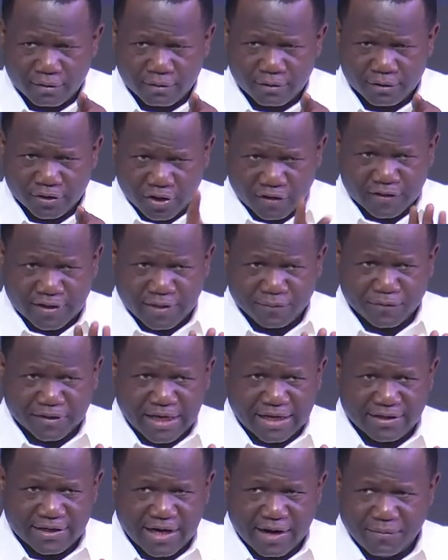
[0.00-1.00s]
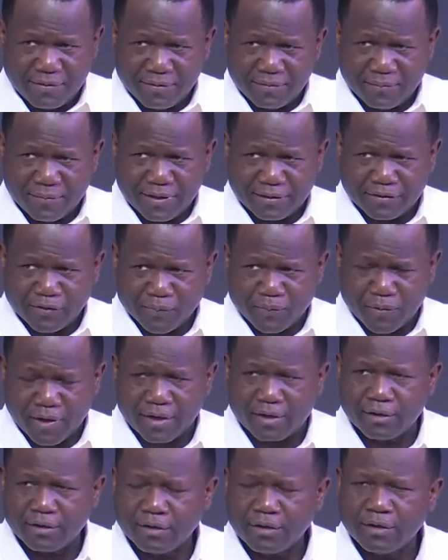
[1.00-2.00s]
Just keep standing. I'm about to pray.
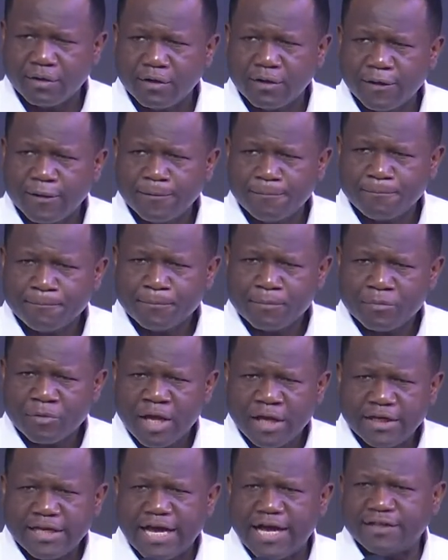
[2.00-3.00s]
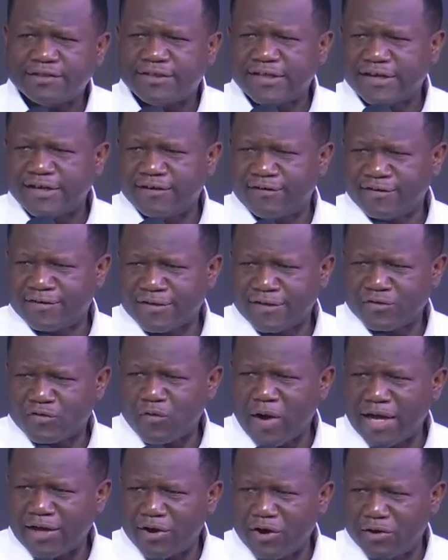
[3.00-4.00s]
There are three reasons
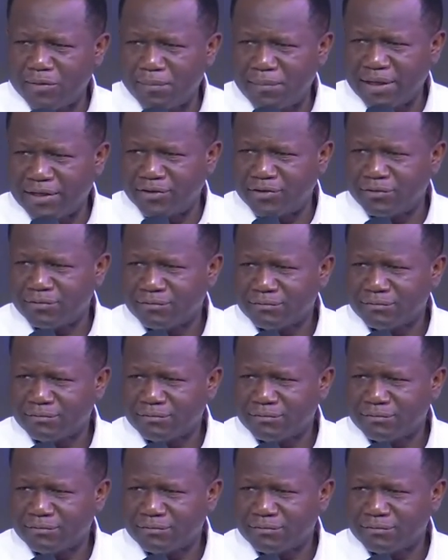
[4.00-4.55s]
why God made you.